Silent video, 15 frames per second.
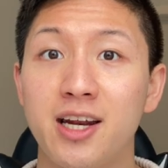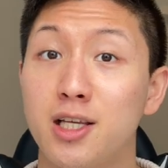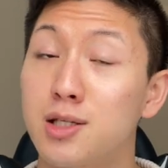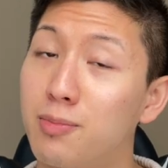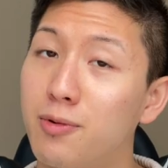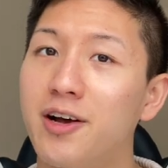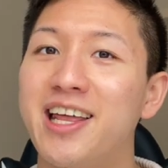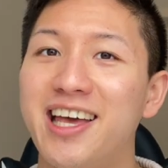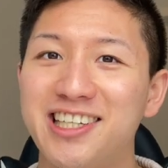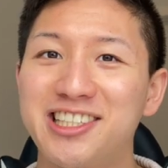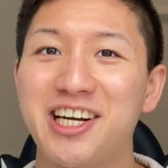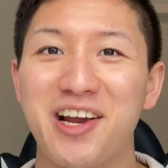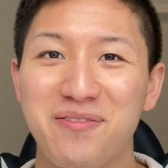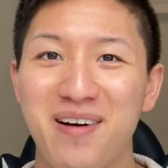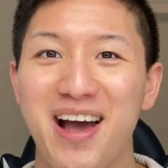exploited
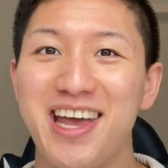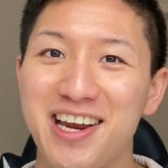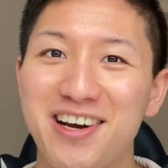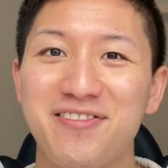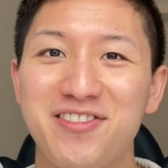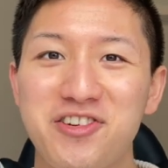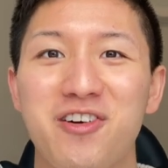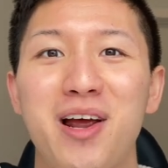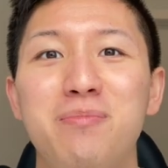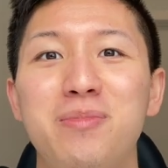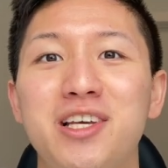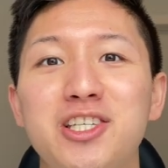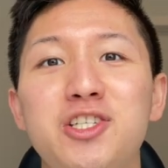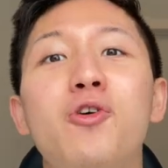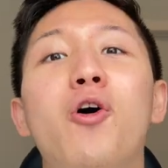during my interview, right?
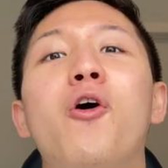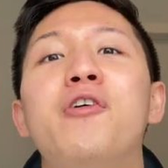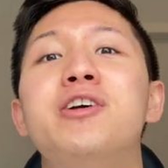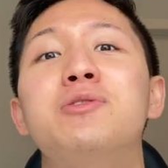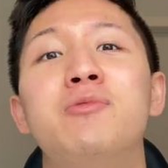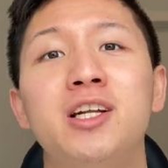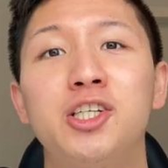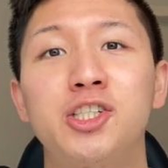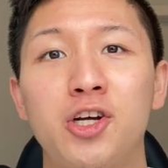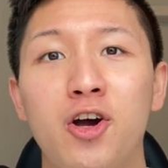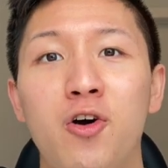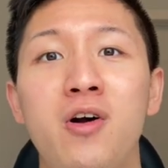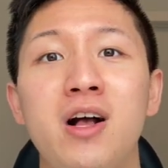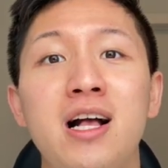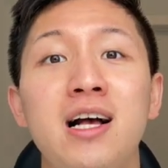Because you always want to
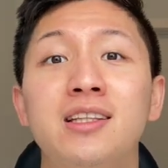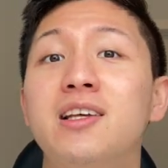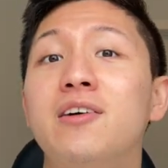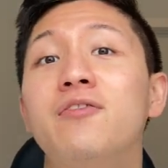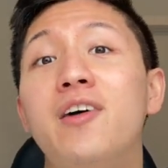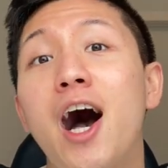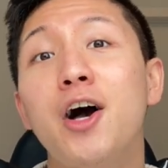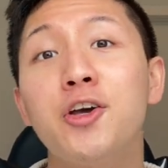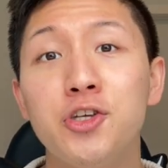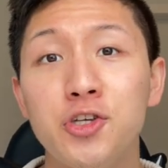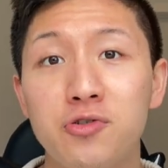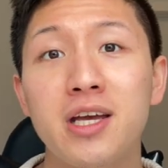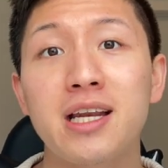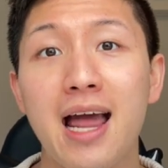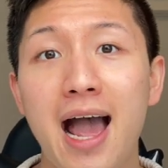show the value you
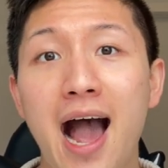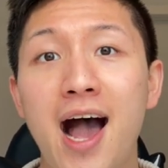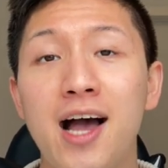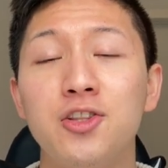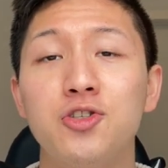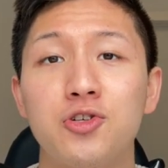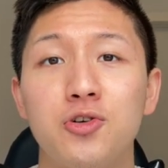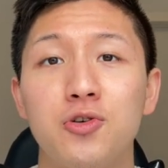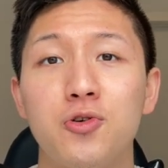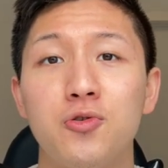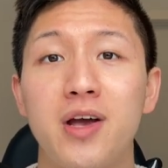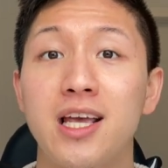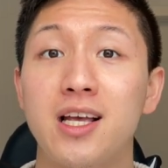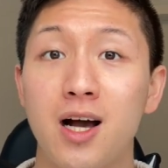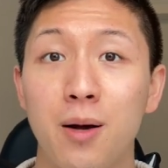can add to
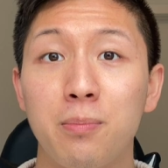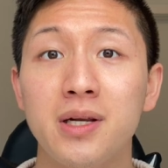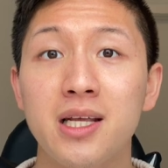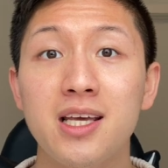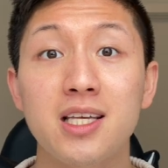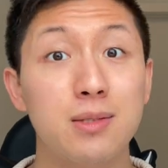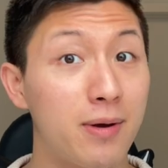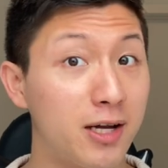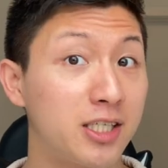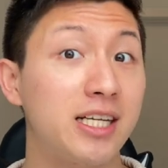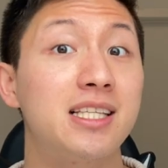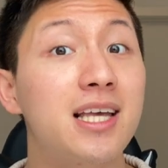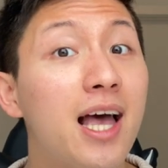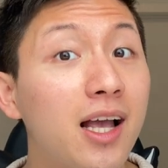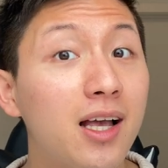a company, especially a
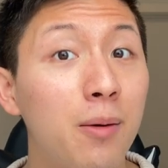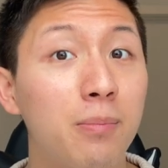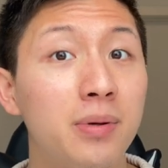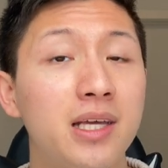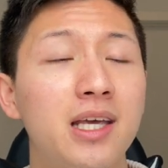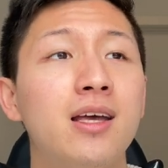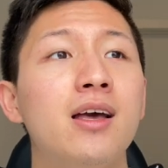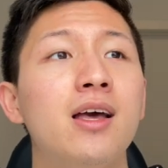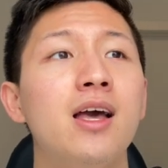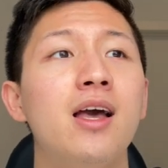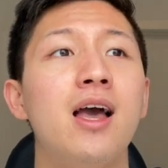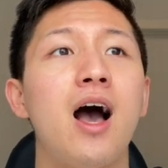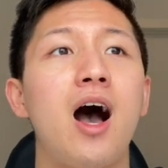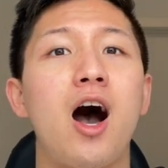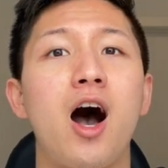tech company,
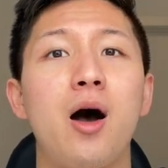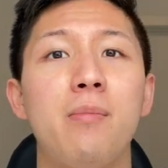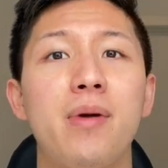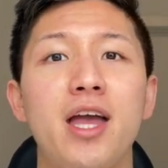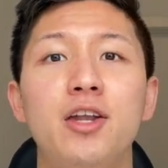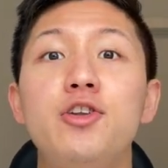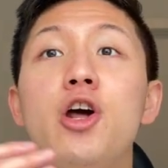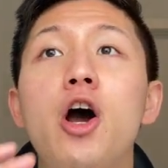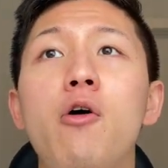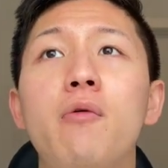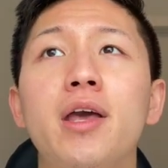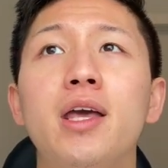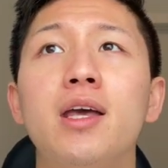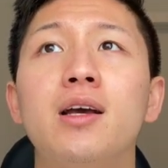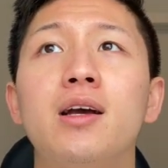um, and
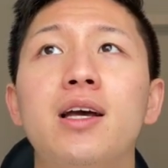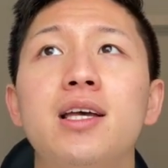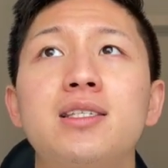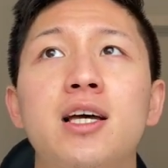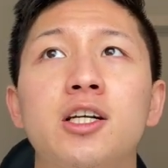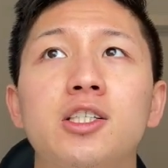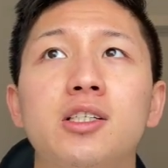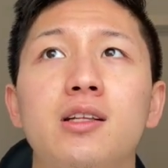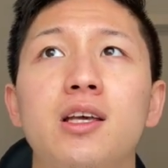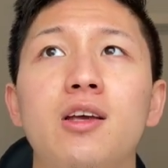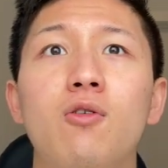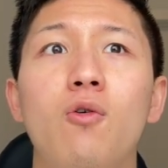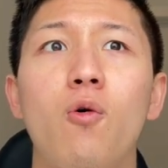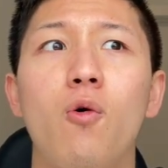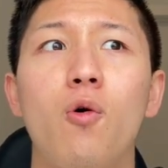knowing
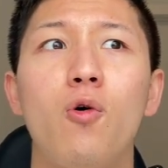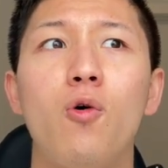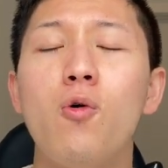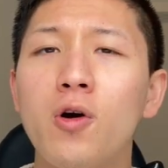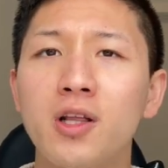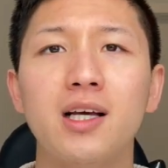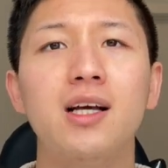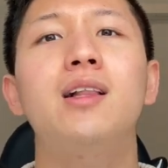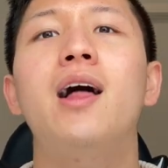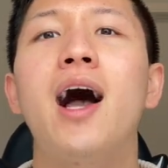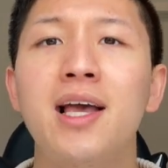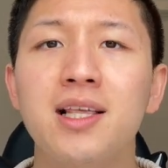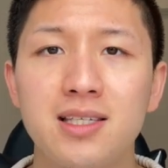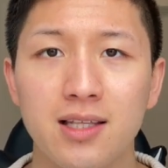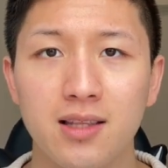essentially who are the
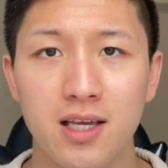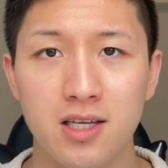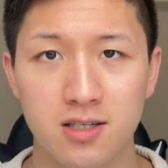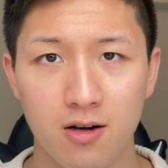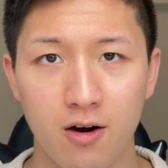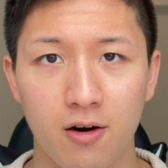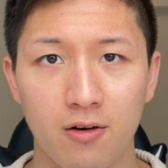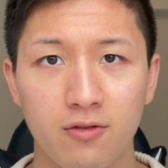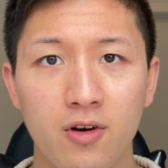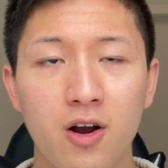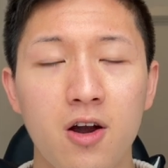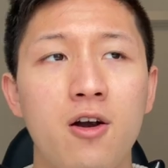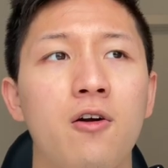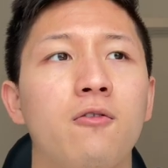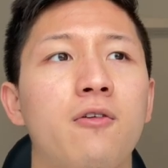clients that they serve,
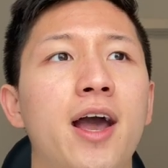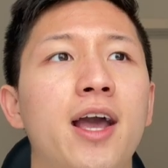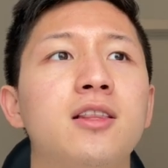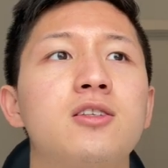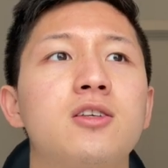right?